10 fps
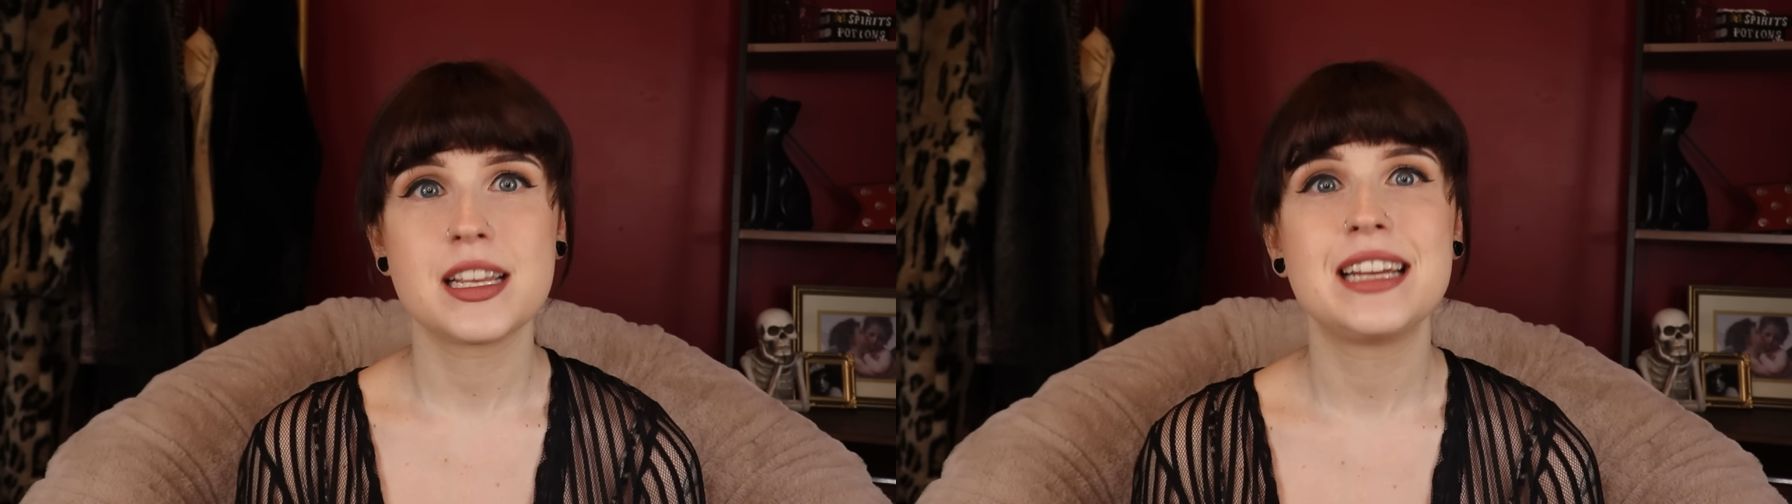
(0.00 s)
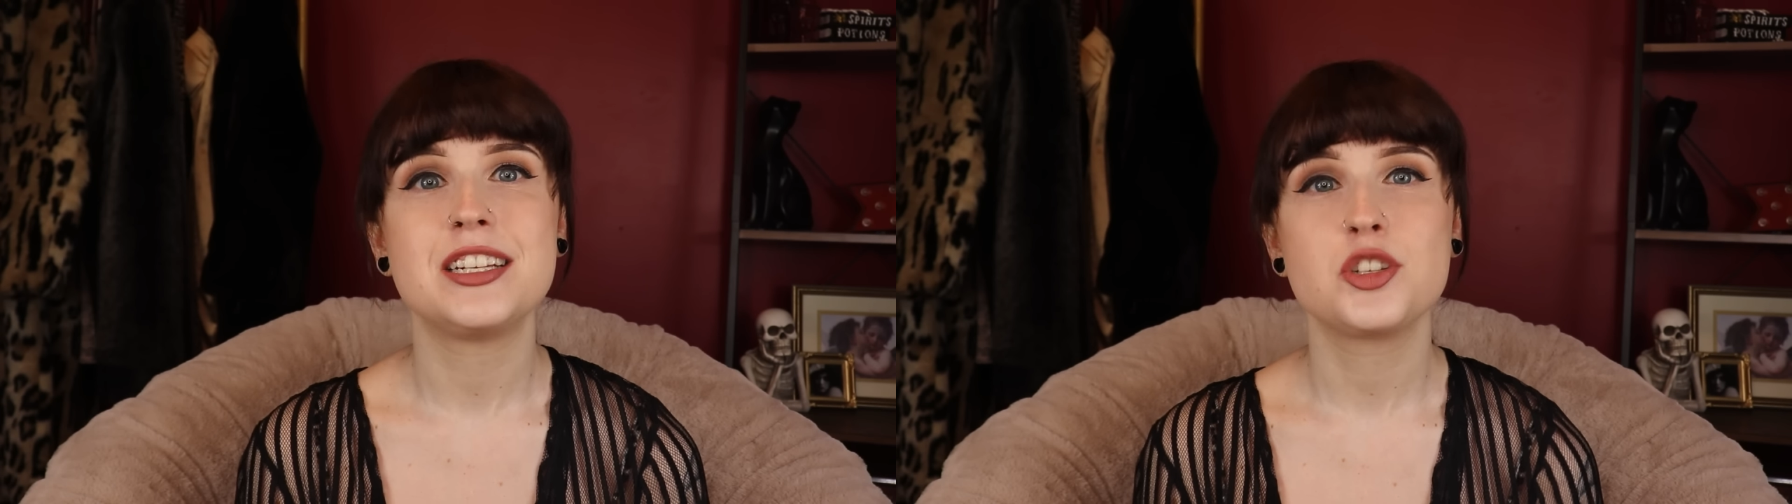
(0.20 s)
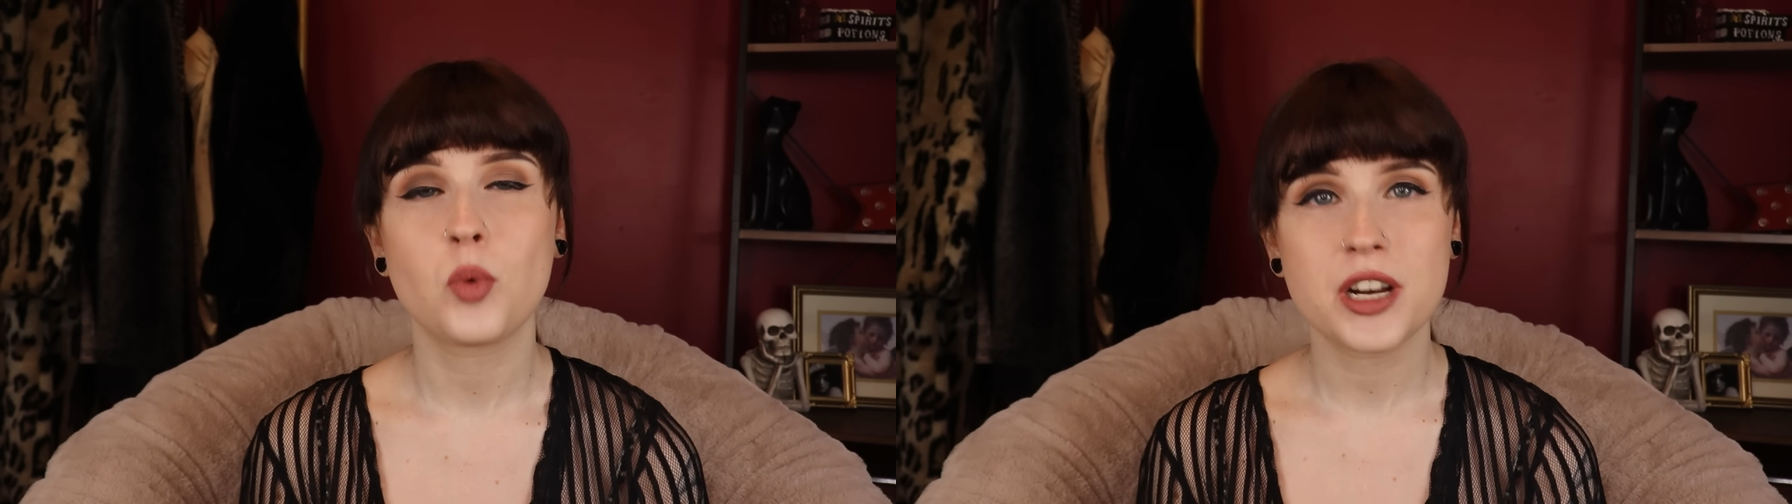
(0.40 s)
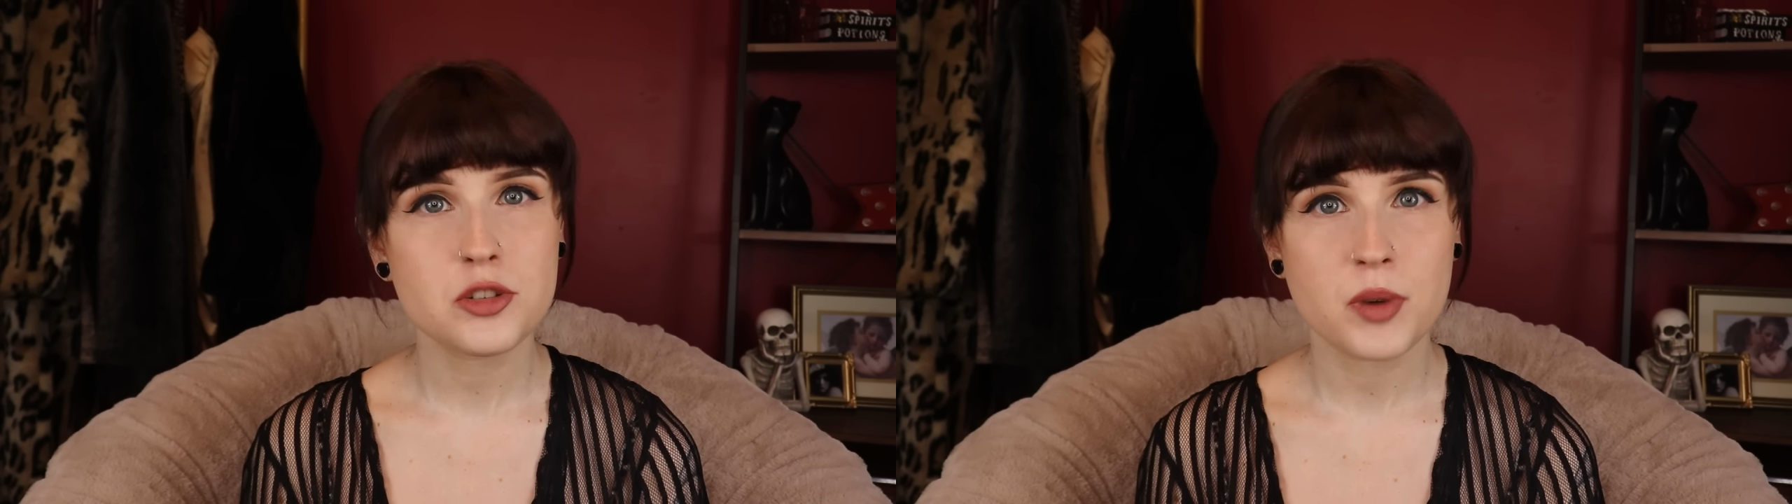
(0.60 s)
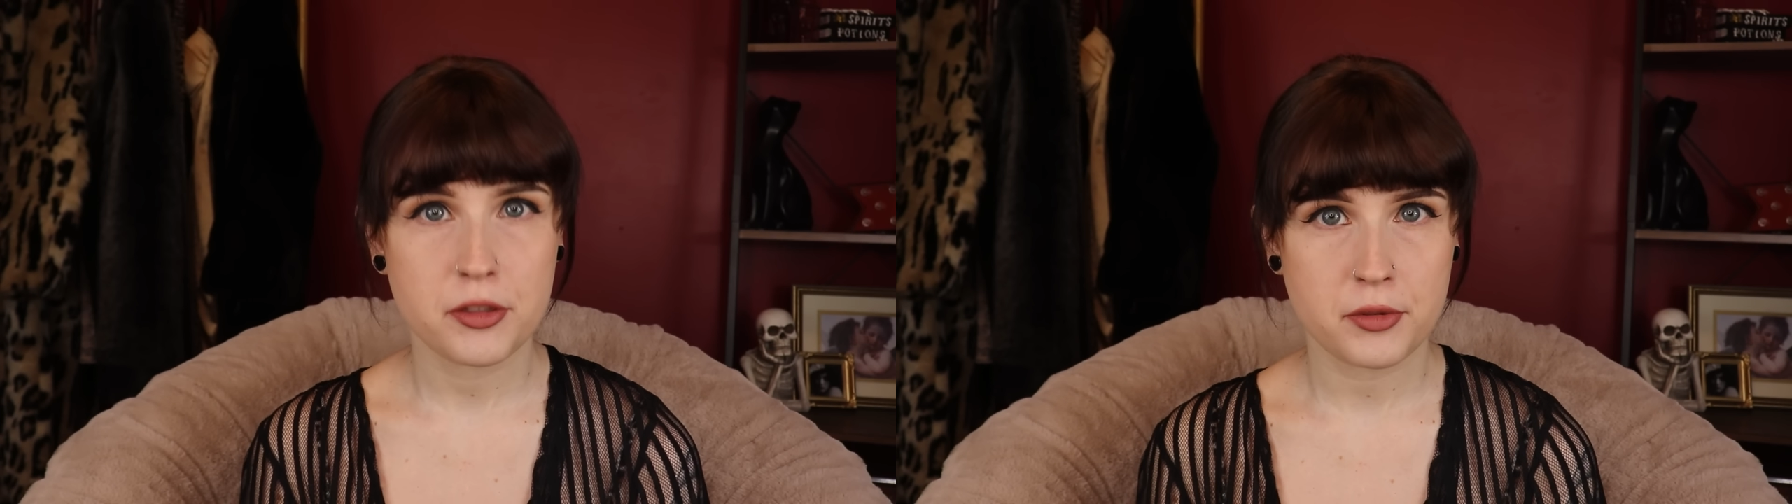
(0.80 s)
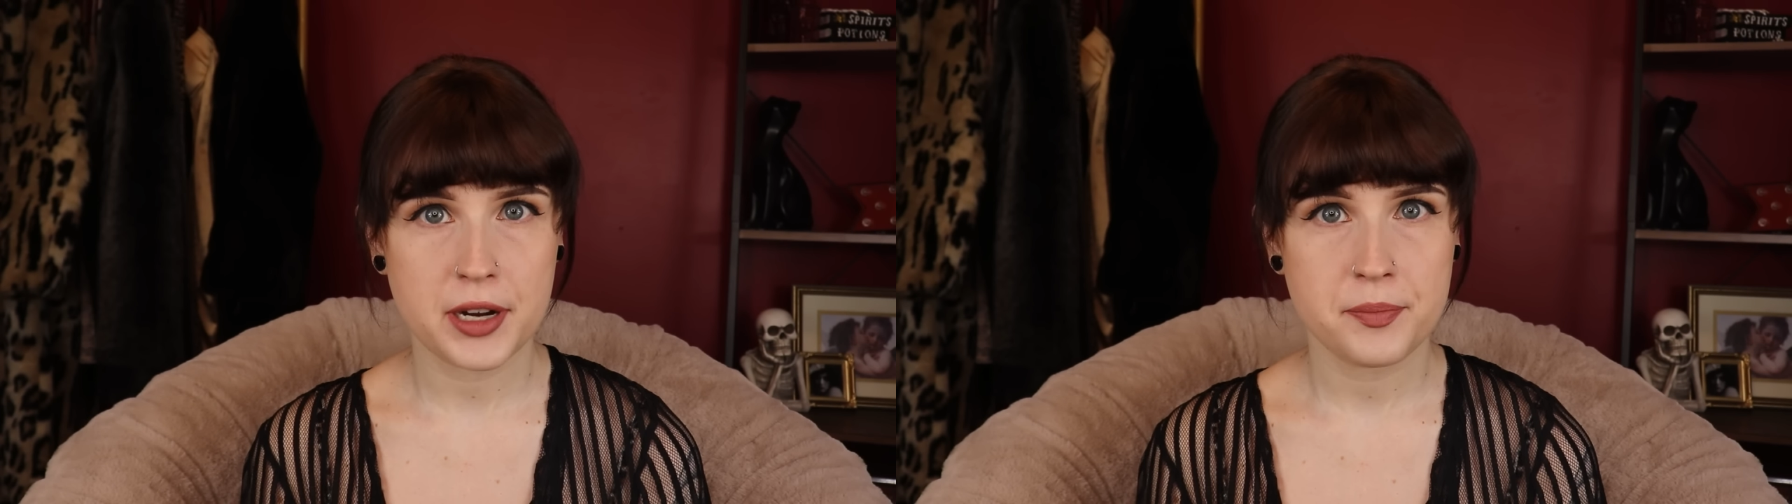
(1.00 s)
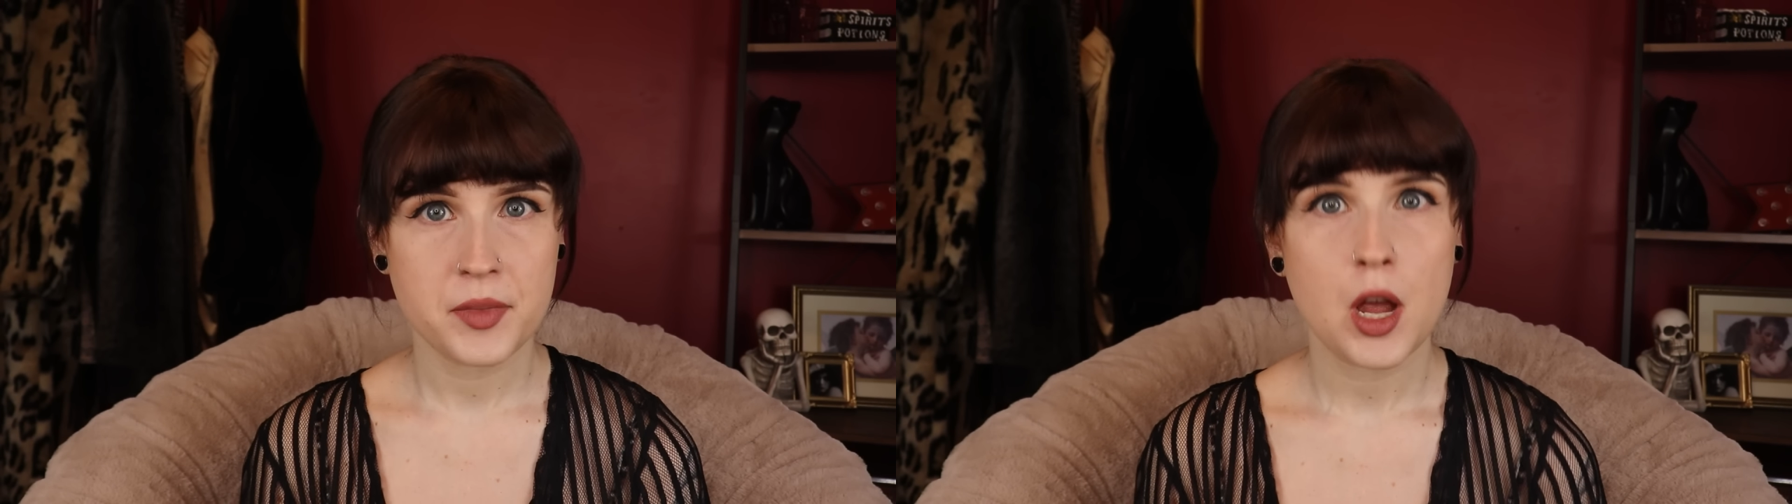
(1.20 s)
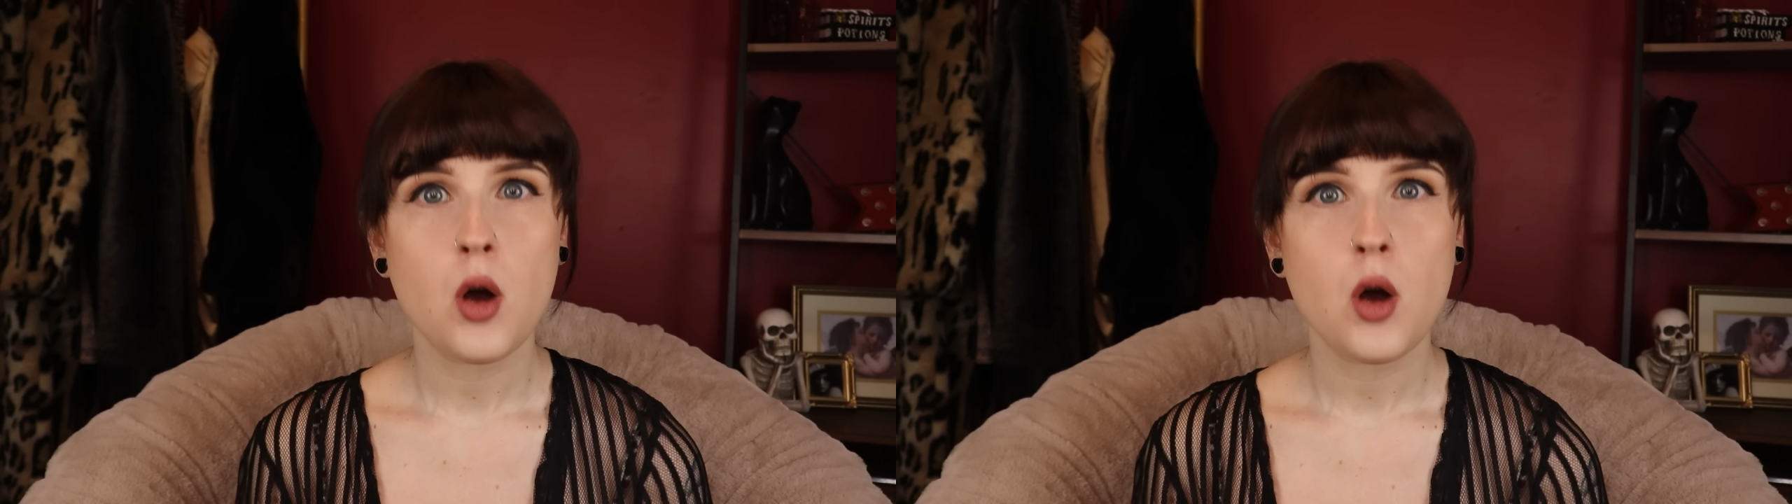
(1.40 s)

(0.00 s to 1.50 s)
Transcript: in 2023,